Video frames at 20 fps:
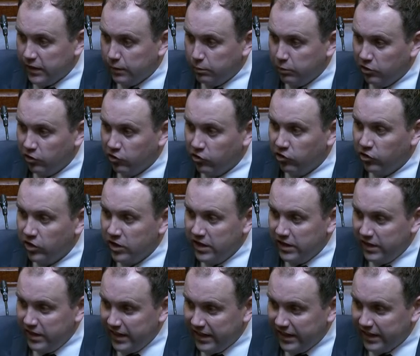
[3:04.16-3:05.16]
the plunge,
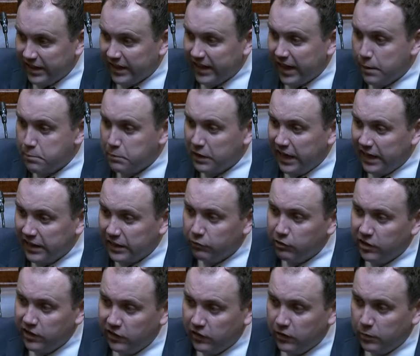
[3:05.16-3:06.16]
taken the gamble and the
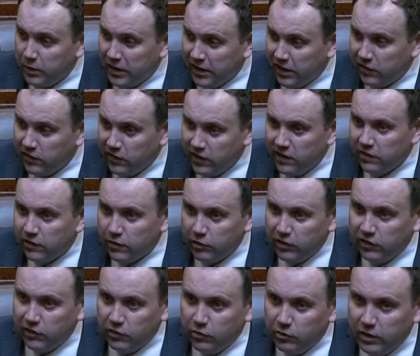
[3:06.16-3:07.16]
risk, because it is a
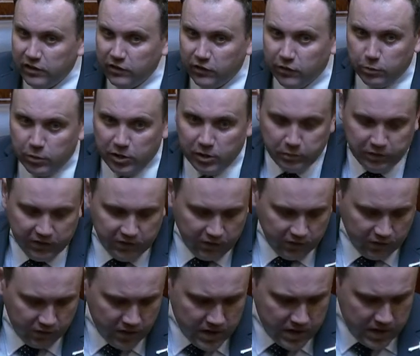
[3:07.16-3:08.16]
risk to enter small
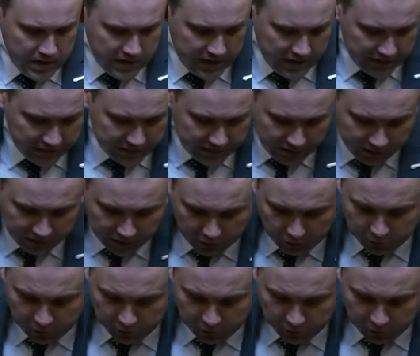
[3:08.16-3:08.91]
business, uh, they're now